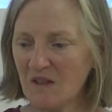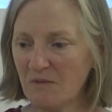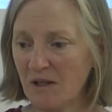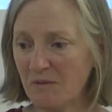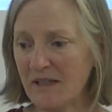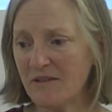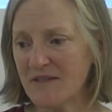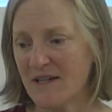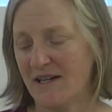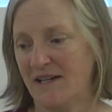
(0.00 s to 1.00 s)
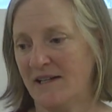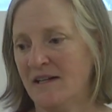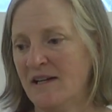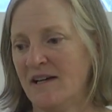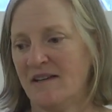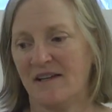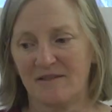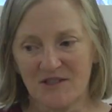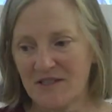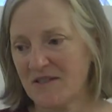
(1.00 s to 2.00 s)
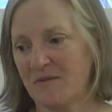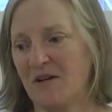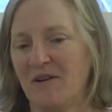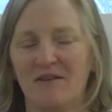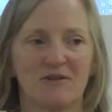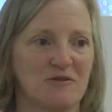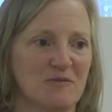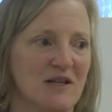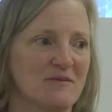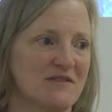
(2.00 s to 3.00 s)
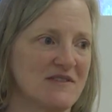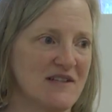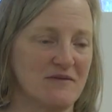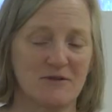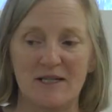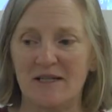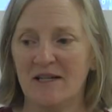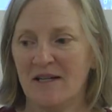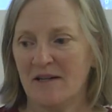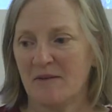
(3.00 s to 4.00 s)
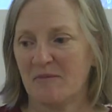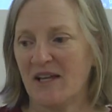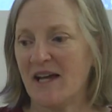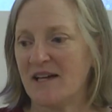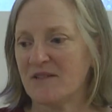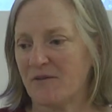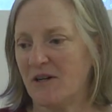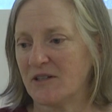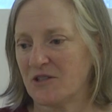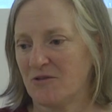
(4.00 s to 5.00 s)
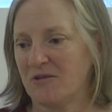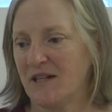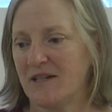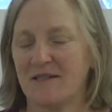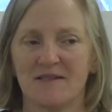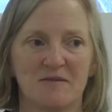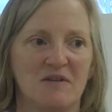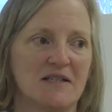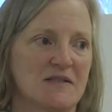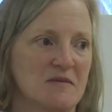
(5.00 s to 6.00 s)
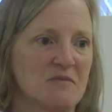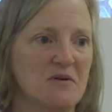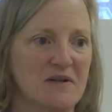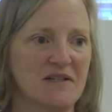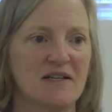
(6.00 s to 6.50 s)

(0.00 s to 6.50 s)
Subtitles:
Well, we are saying that just because we don't have a group level summary planned for uncontrolled data doesn't mean it's important.